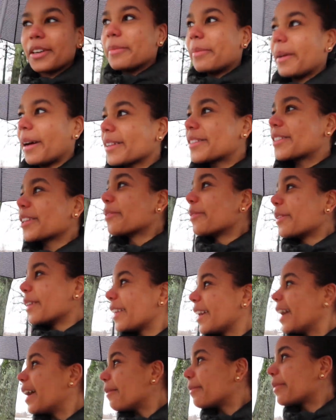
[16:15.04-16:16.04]
I biked, so I'm
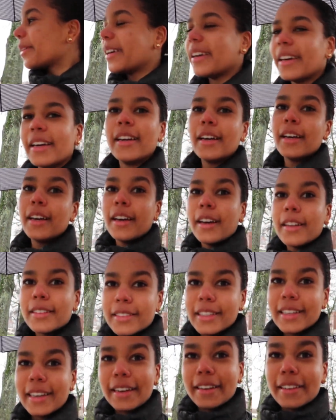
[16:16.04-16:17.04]
really happy
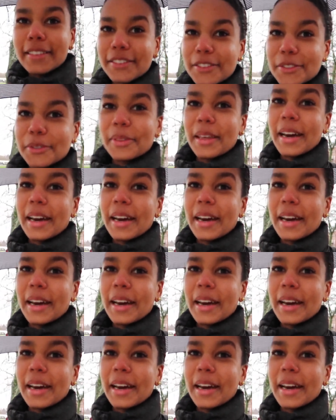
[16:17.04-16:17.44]
that I didn't do